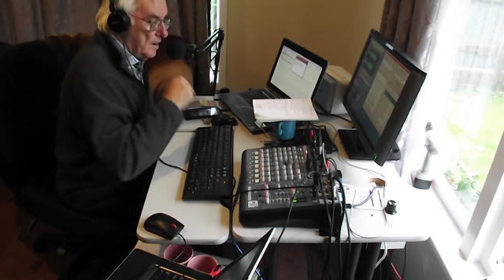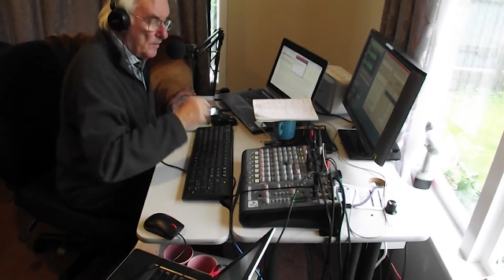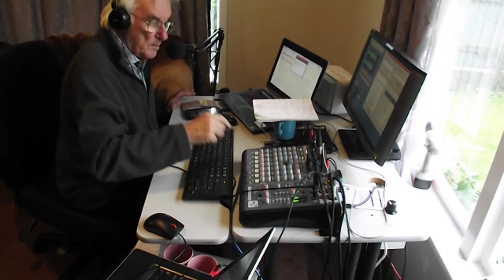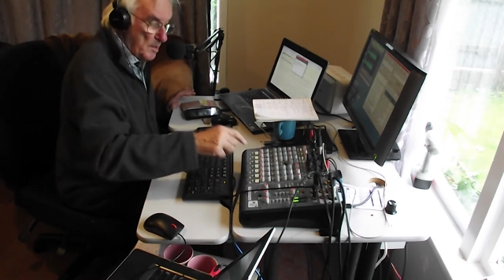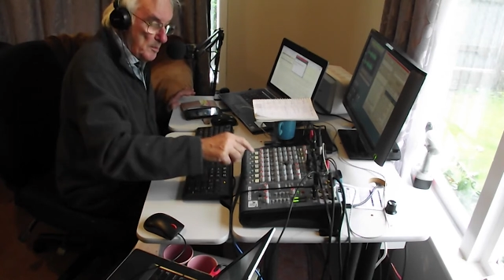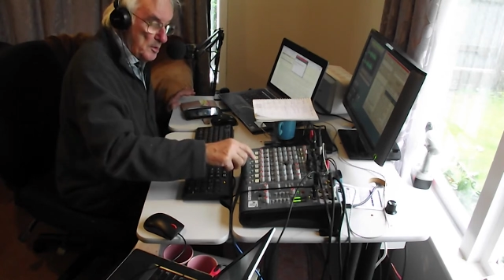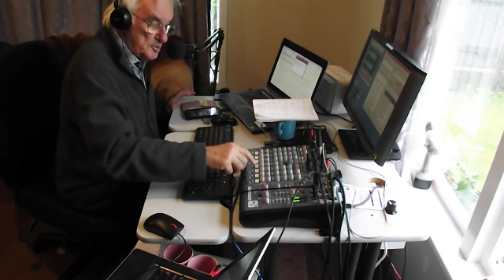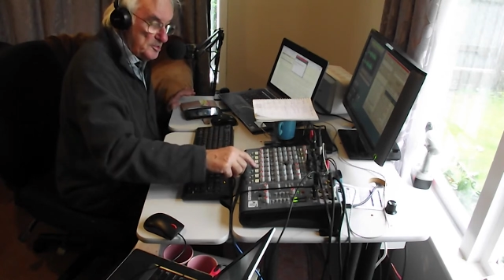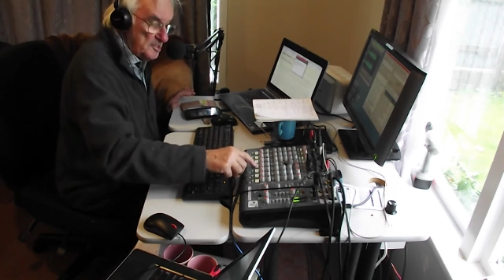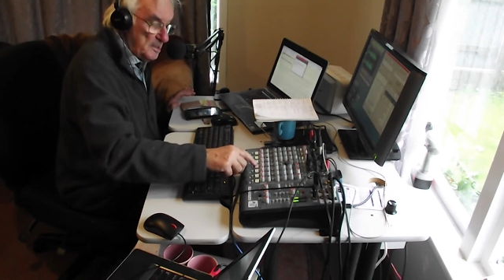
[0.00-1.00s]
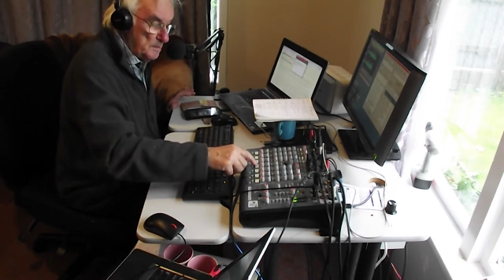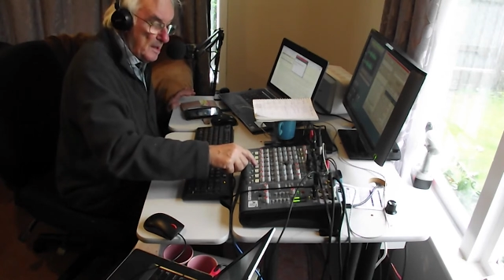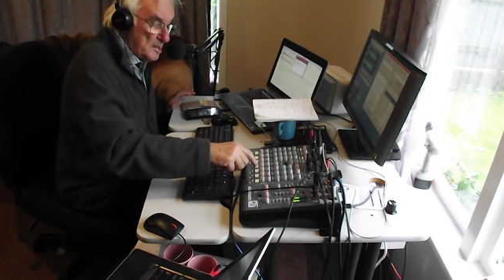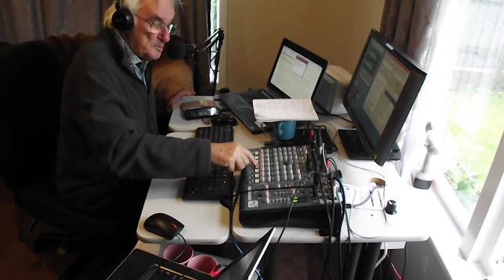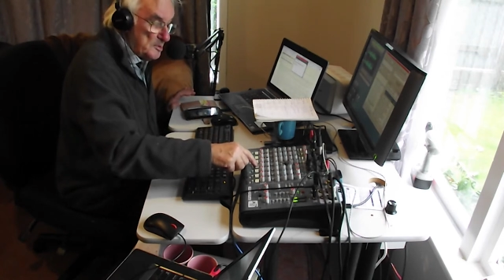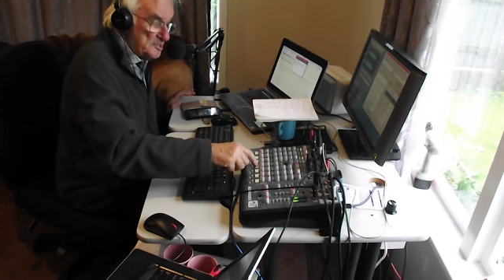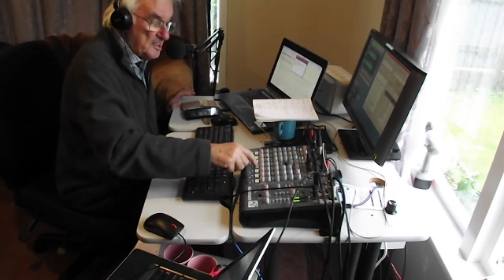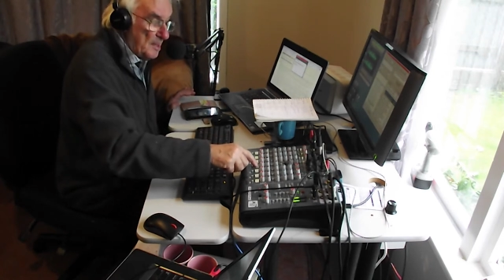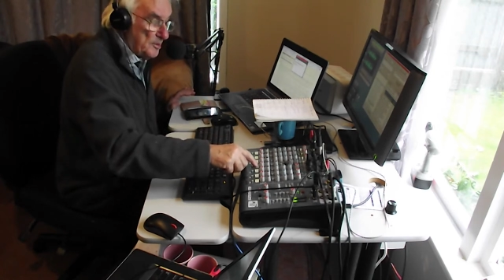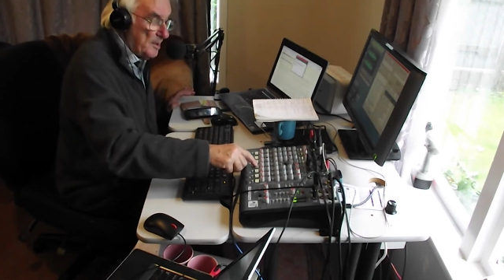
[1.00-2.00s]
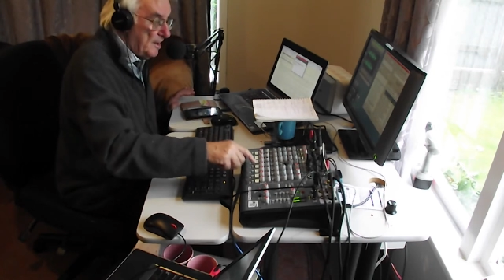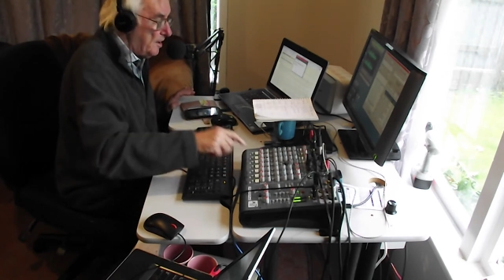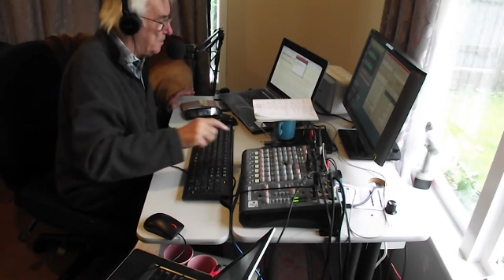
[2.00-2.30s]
from Emergency Management Southland. Hello,